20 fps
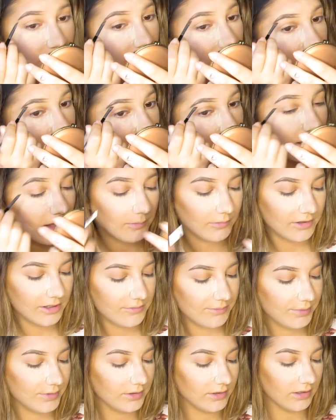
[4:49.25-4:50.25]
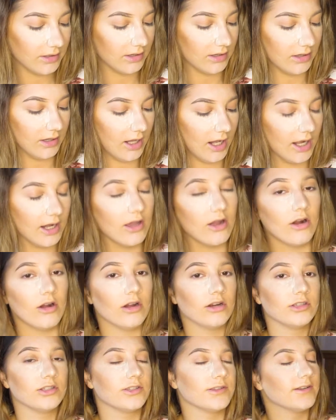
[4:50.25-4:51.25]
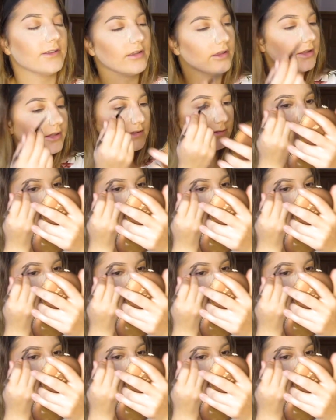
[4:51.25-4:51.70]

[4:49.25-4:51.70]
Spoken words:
Okay, I'm gonna put a lot of arch into this